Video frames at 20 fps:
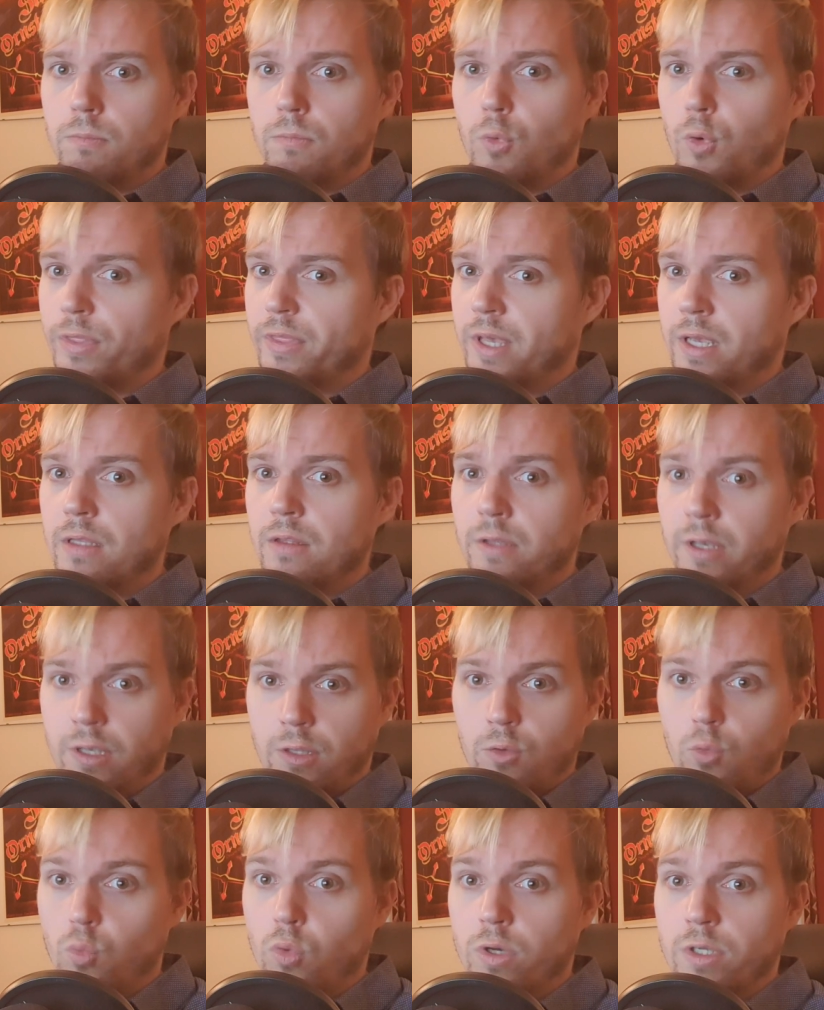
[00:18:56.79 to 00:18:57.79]
what they
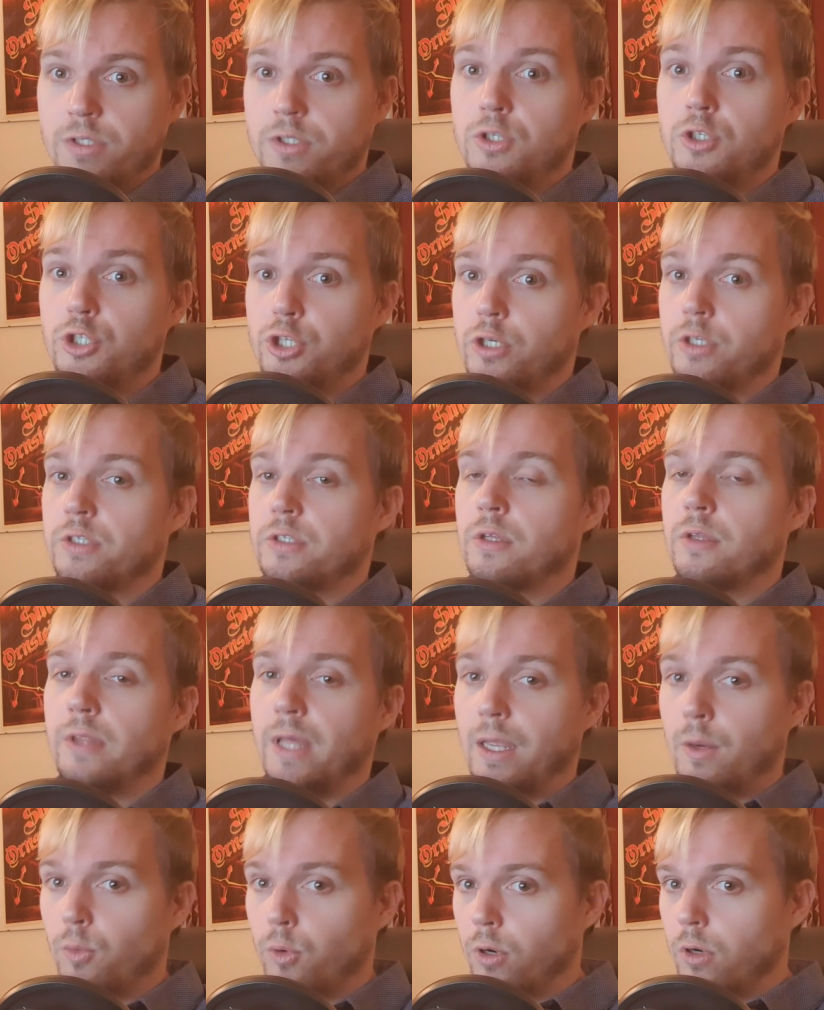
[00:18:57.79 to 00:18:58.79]
did was
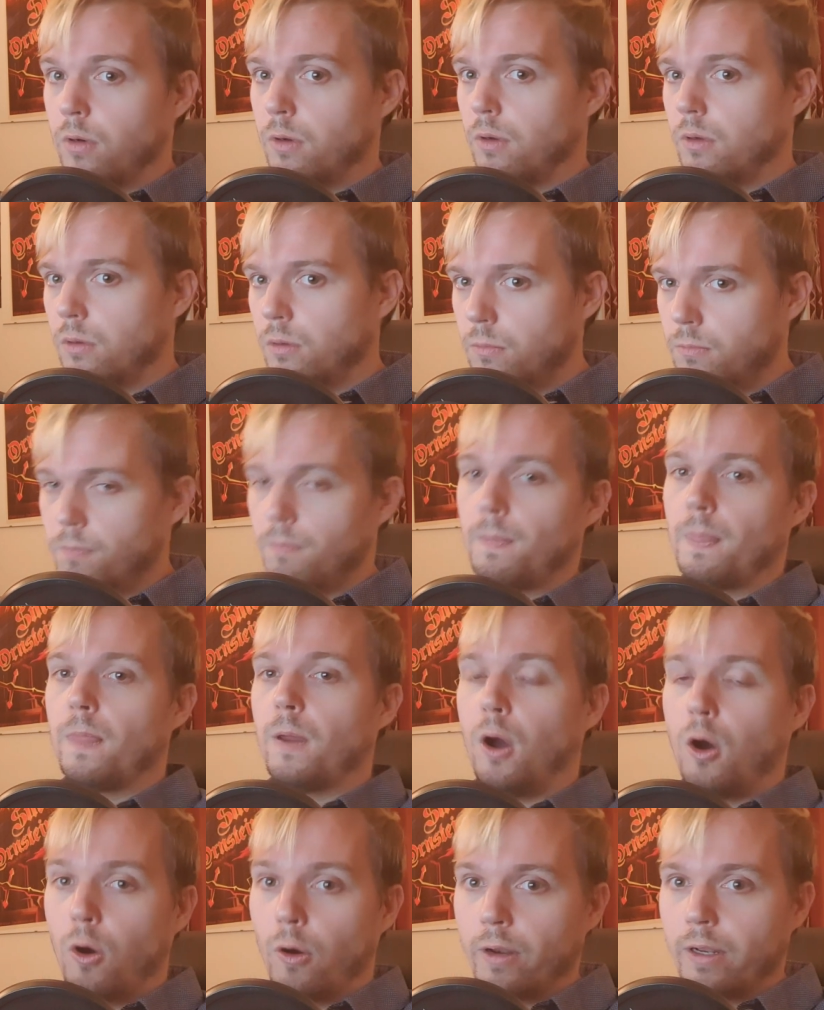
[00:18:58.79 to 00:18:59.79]
they were
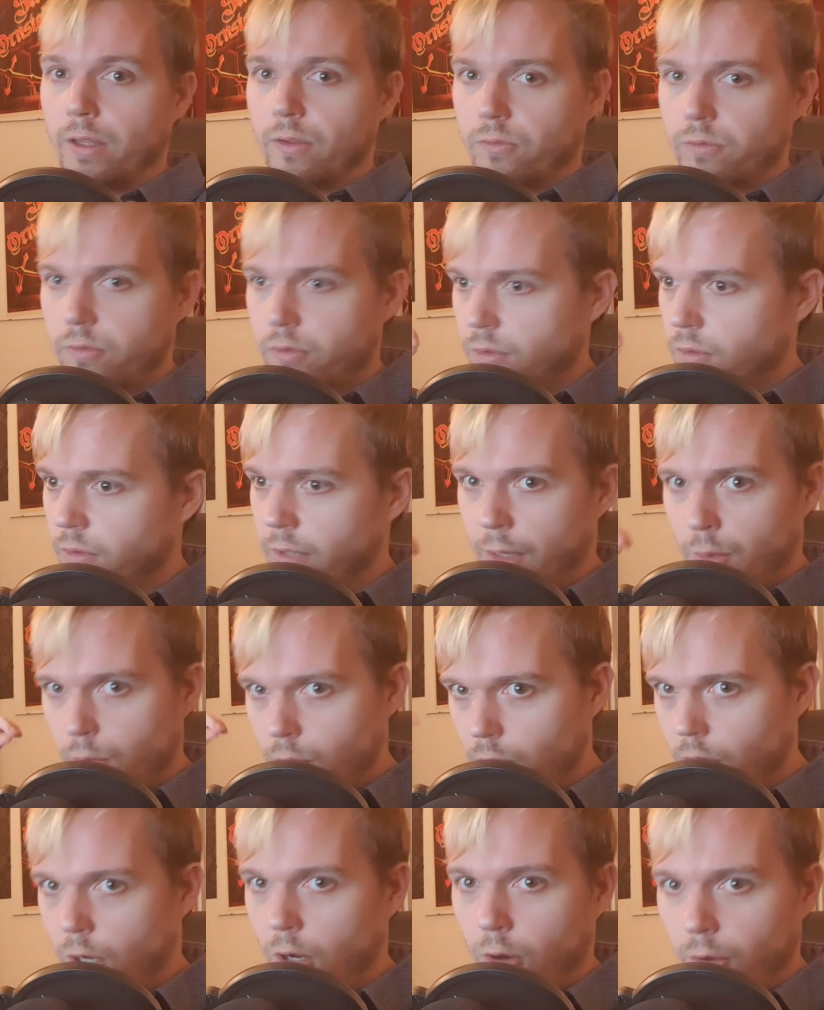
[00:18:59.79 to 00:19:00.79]
on it. They
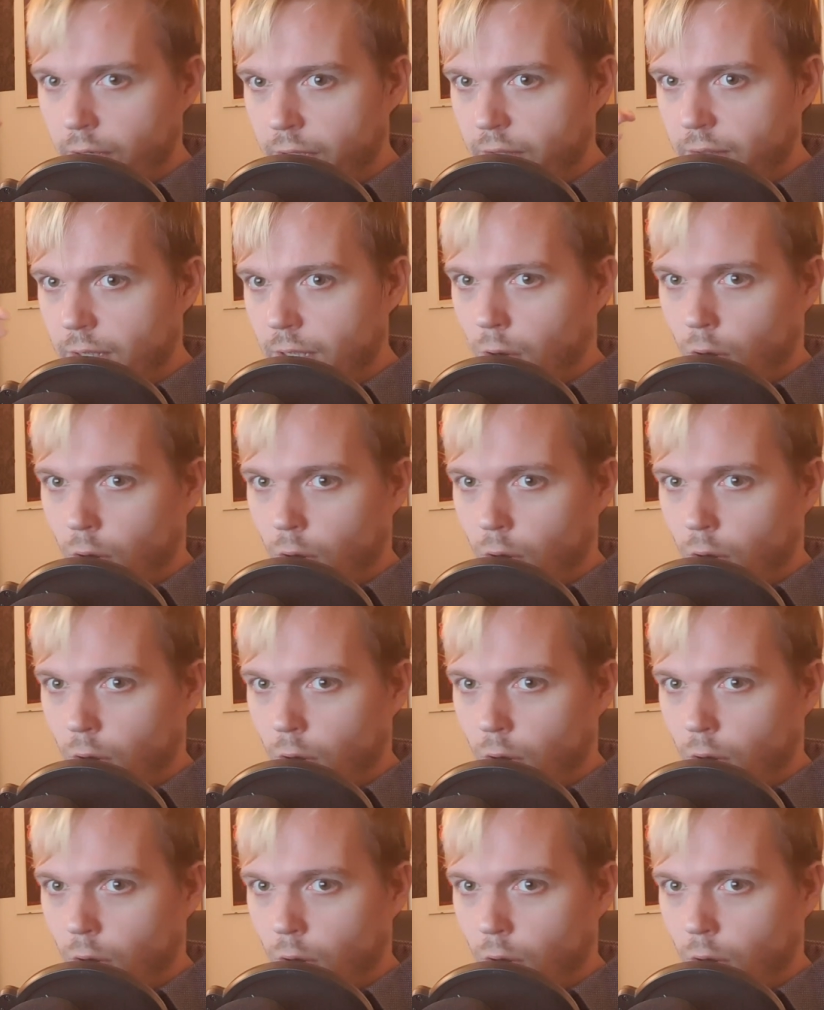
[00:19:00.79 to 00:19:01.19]
were on it